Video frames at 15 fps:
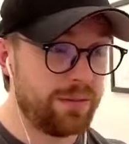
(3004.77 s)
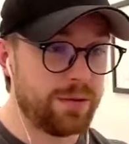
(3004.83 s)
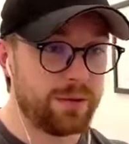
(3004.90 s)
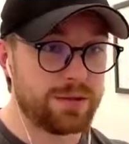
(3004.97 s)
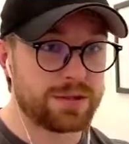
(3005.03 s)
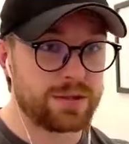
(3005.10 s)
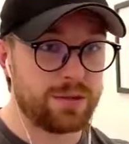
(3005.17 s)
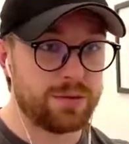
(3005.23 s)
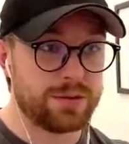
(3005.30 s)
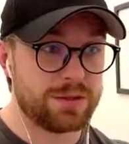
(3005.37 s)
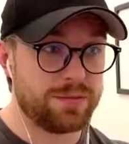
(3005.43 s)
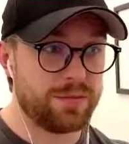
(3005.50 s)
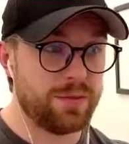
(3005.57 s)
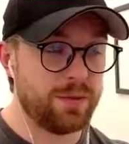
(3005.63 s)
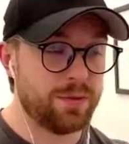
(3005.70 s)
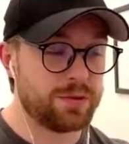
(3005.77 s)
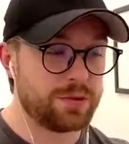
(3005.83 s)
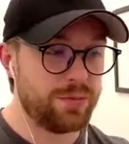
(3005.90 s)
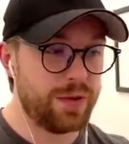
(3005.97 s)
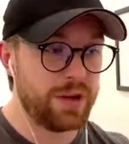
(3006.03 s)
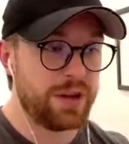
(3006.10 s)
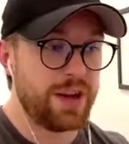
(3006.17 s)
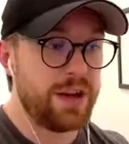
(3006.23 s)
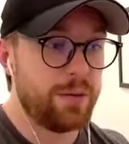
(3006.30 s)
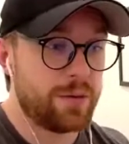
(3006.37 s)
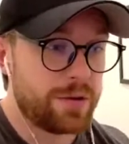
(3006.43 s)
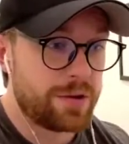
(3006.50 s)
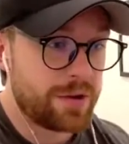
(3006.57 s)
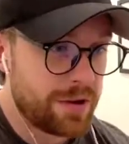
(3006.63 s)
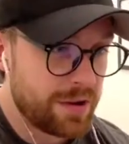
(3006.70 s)
though. It's always almost been an
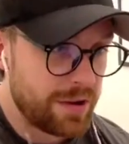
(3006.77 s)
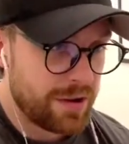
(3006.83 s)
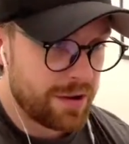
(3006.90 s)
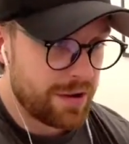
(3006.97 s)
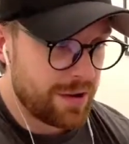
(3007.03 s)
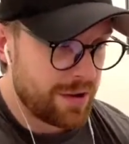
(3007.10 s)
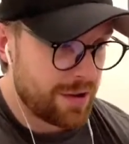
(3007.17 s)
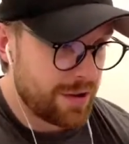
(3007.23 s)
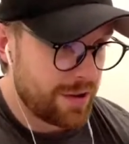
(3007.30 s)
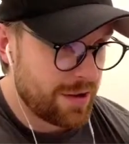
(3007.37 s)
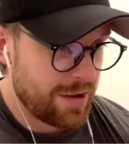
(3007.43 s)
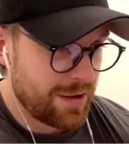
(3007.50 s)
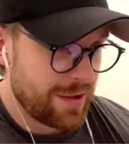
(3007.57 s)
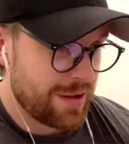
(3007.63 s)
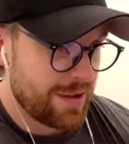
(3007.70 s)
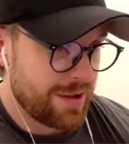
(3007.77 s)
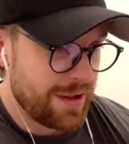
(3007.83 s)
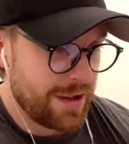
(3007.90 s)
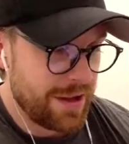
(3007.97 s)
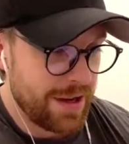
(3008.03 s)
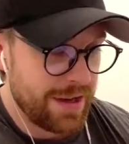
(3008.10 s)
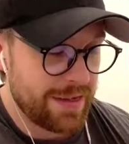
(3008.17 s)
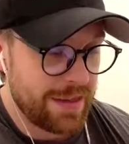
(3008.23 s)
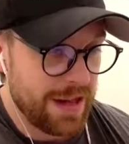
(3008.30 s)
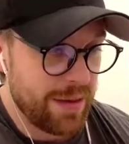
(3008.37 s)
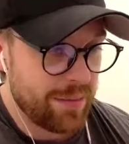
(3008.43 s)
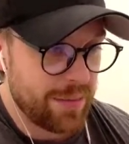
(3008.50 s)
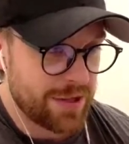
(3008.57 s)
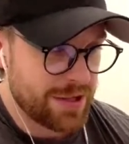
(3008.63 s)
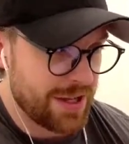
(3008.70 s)
hour. And not
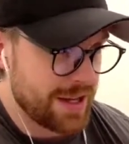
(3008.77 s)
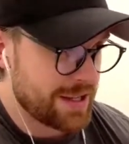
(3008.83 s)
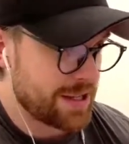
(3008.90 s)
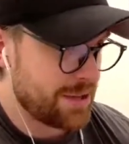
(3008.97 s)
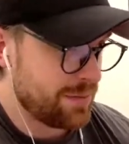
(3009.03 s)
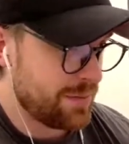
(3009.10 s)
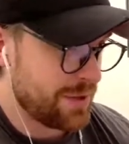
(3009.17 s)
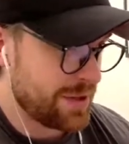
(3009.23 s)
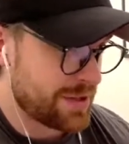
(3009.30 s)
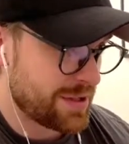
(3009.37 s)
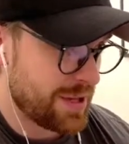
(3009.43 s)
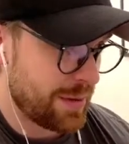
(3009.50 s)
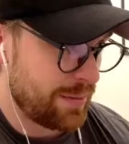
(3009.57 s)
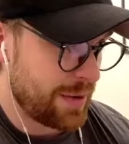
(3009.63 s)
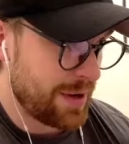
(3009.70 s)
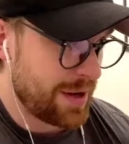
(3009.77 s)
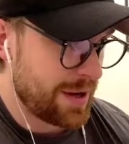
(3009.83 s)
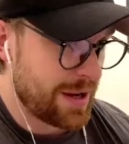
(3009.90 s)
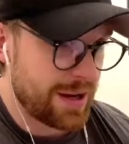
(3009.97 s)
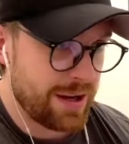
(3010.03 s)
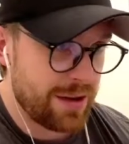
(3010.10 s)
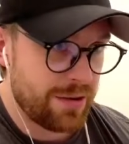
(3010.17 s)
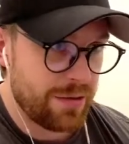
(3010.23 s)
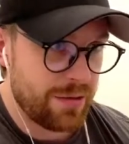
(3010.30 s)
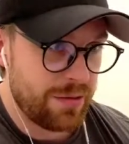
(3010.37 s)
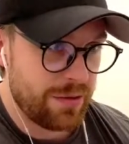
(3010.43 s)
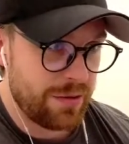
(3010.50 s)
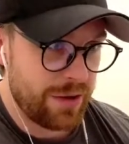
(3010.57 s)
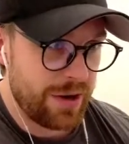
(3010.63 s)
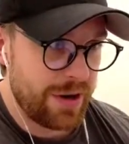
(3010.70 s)
that much action, but Tapaka
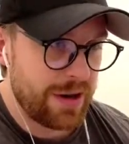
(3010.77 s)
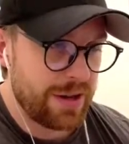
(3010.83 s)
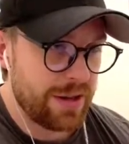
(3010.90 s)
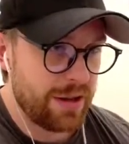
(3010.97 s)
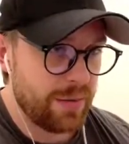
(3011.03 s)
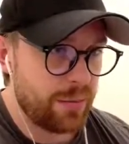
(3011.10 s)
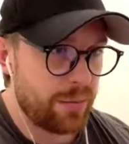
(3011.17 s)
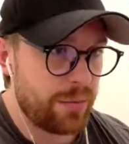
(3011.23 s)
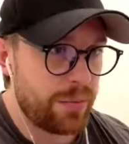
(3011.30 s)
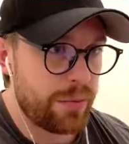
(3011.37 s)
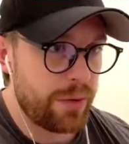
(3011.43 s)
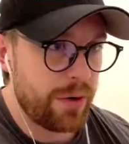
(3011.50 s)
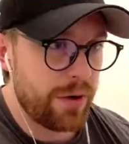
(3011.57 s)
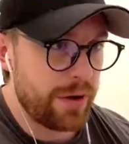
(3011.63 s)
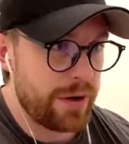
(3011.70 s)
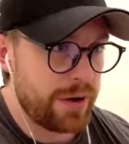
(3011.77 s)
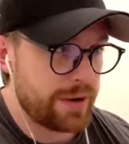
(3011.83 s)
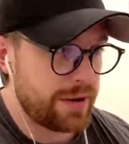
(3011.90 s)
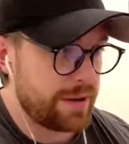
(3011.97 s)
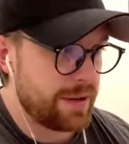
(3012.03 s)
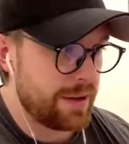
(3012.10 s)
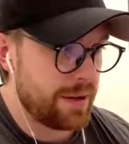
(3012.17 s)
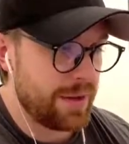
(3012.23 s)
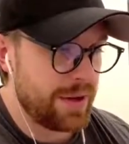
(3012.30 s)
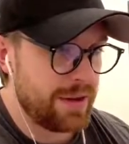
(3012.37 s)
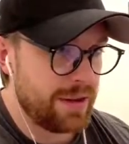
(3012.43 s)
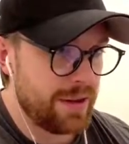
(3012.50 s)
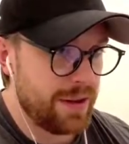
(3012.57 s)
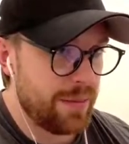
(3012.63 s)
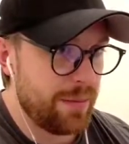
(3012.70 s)
really brought it. I
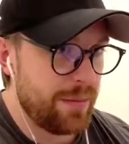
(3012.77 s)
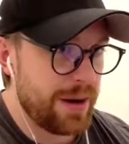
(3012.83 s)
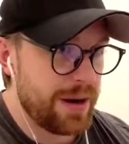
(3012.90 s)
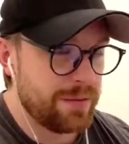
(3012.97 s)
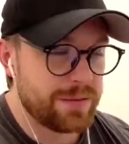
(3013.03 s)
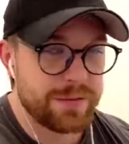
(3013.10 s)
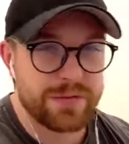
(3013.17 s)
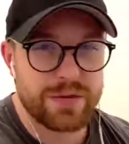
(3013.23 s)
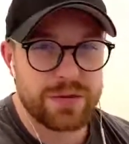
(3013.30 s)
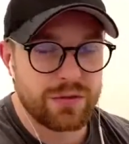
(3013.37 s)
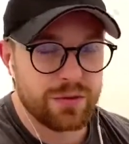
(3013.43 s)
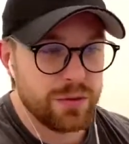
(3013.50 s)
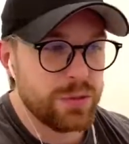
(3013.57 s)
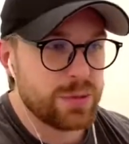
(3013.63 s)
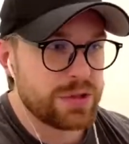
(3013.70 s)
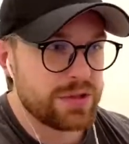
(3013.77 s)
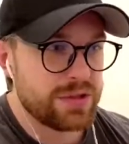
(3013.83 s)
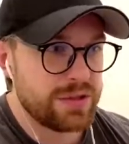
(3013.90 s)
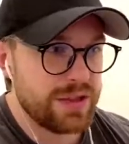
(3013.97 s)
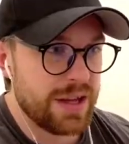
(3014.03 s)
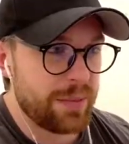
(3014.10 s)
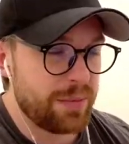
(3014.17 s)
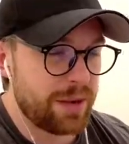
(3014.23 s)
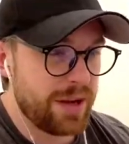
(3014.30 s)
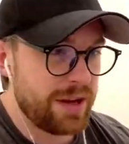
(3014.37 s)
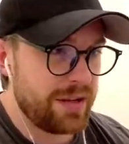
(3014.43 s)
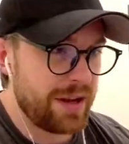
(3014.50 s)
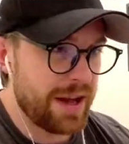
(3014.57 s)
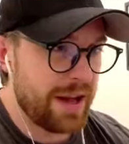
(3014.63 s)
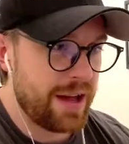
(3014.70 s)
mean, the amount of troops that
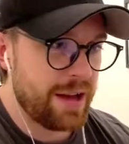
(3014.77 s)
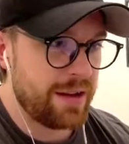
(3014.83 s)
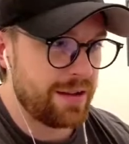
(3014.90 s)
player had